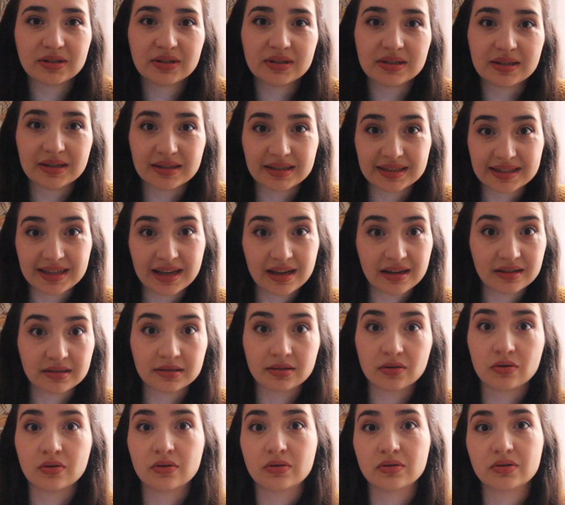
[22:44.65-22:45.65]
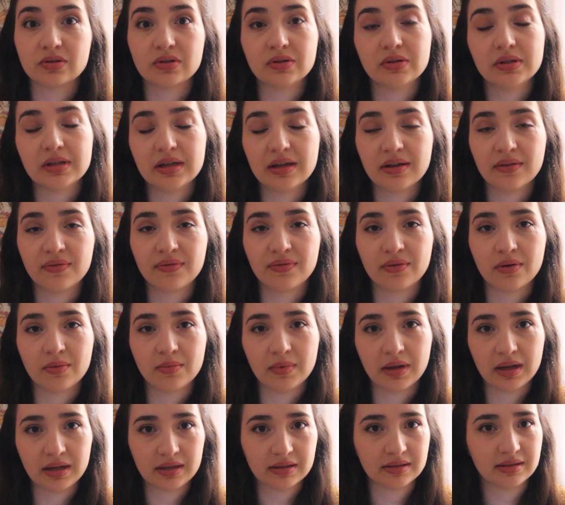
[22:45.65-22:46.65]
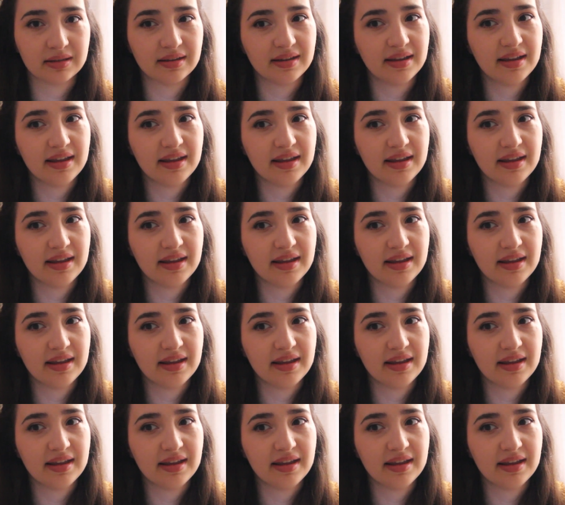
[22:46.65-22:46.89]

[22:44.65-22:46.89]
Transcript: to success or to live from it